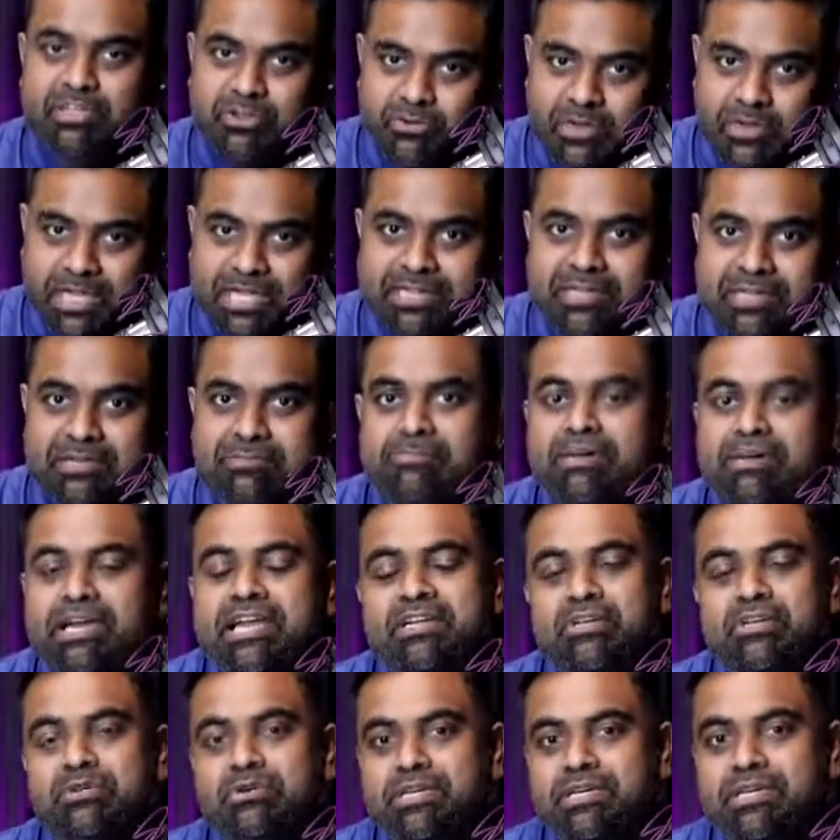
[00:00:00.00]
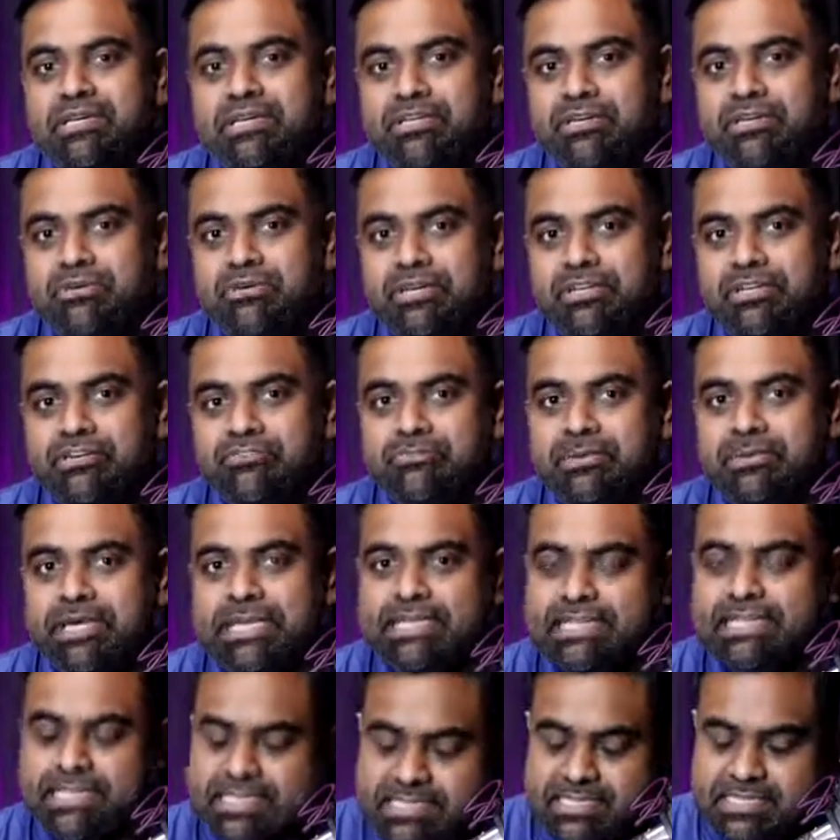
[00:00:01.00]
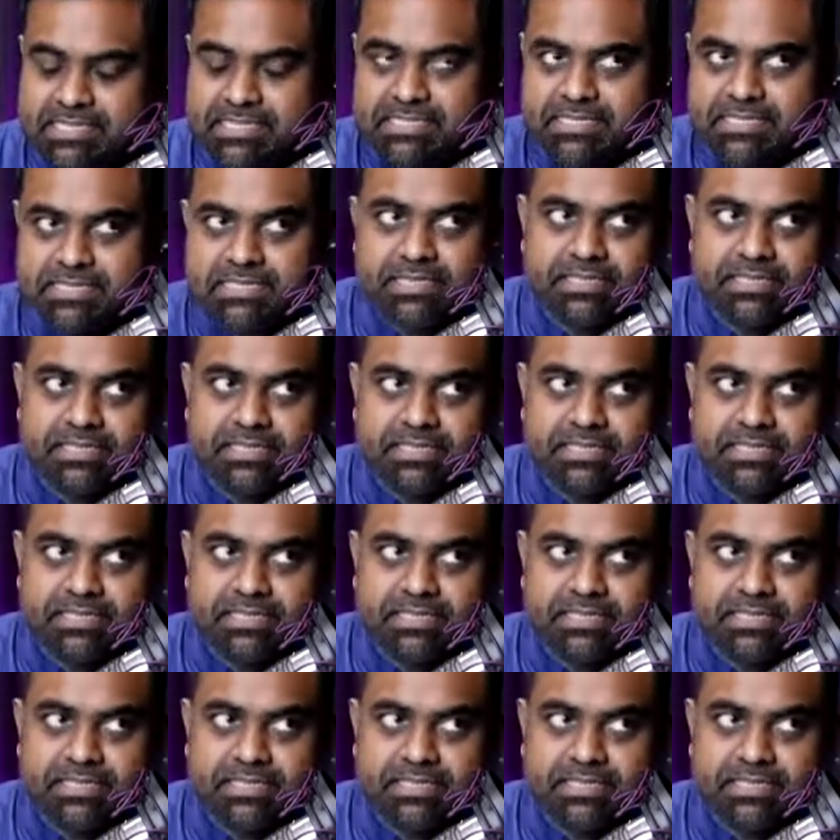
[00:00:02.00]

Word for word: Welcome back to another one of my lessons.